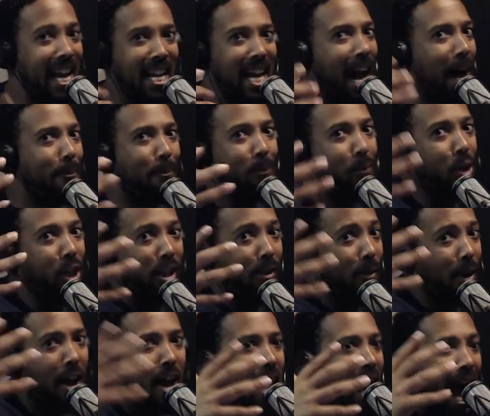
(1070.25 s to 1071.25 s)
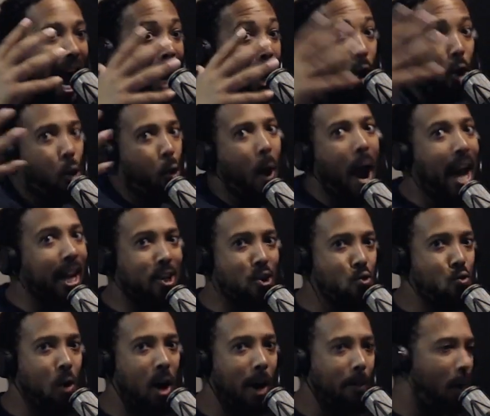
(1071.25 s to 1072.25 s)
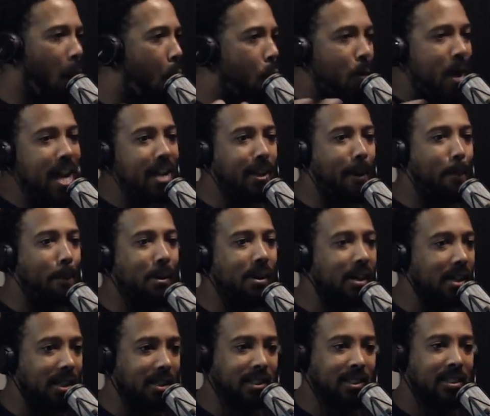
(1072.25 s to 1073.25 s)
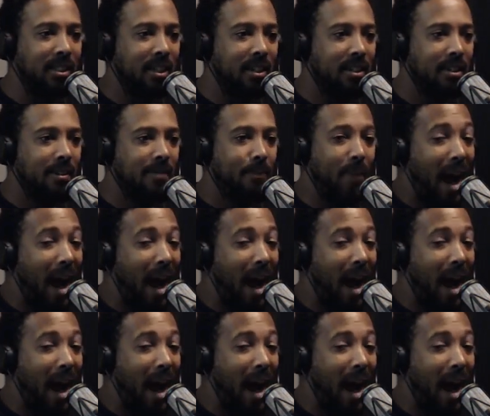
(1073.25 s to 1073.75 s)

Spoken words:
and I crack you up. Go read the books.